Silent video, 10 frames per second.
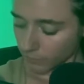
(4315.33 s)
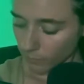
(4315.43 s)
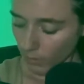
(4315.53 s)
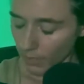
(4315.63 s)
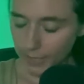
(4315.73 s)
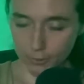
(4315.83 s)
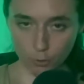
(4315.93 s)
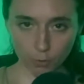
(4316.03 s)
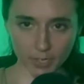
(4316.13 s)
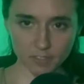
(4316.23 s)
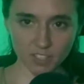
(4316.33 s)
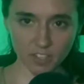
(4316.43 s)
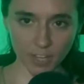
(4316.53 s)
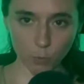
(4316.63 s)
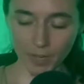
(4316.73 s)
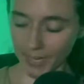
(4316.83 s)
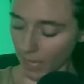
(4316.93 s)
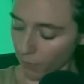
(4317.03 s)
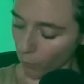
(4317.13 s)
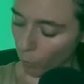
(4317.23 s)
it's crazy, like when I
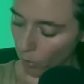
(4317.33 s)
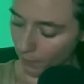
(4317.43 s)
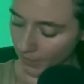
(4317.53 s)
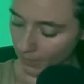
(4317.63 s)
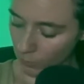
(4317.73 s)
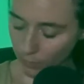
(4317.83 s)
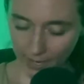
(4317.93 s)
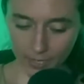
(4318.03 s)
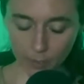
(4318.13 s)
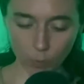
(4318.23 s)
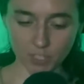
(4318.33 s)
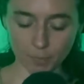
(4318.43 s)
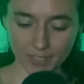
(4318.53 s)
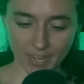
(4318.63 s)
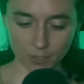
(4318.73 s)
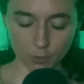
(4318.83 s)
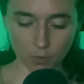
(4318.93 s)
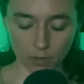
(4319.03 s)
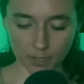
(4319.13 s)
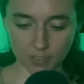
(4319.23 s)
got the woman, when I went to my tattoo
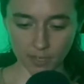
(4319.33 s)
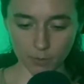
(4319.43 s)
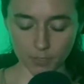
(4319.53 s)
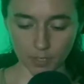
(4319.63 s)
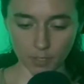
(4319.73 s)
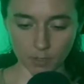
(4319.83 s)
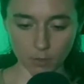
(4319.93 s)
artist and I was like, okay,